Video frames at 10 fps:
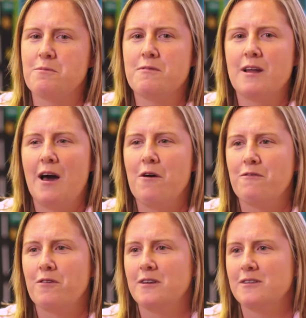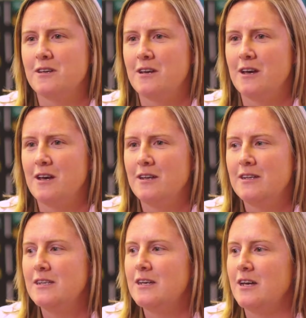been really helpful as a
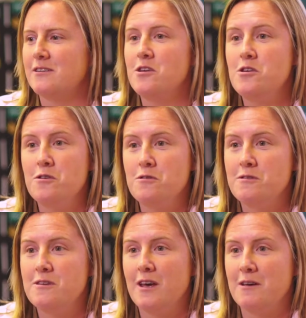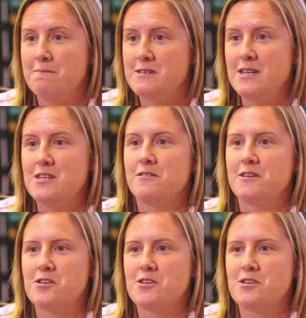new teacher, as a